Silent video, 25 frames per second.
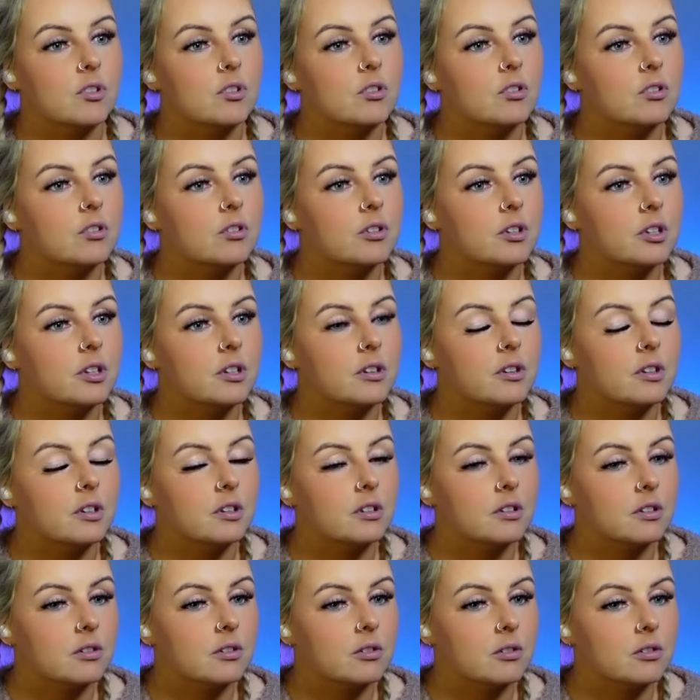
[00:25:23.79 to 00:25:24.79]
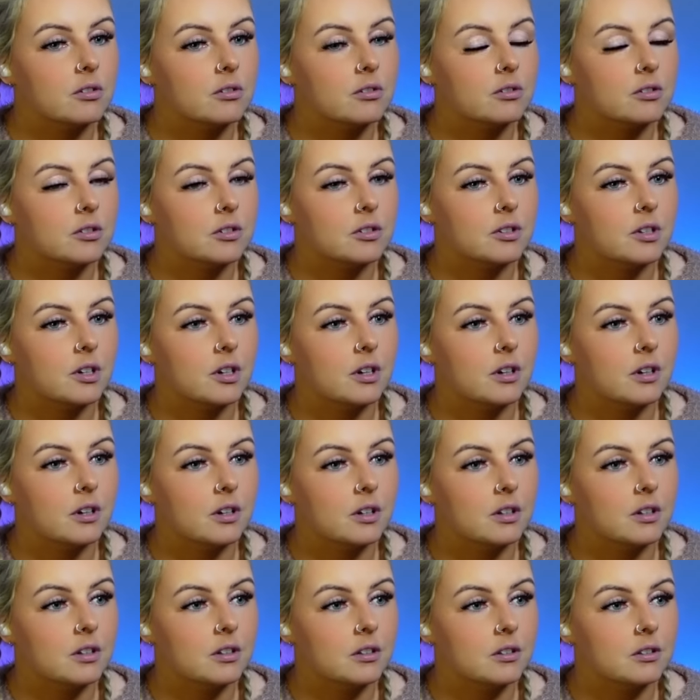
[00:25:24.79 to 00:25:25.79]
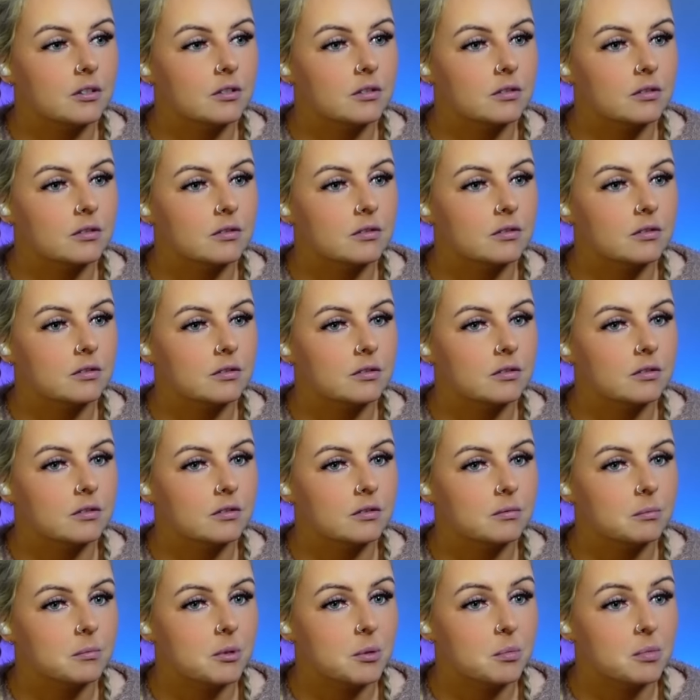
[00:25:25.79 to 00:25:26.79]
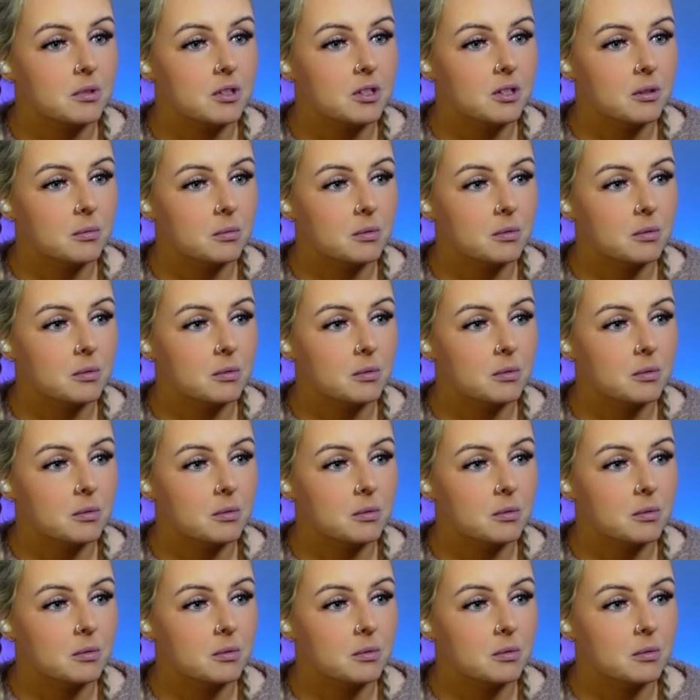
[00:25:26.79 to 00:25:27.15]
Oh, they think they're all gonna die. Maybe they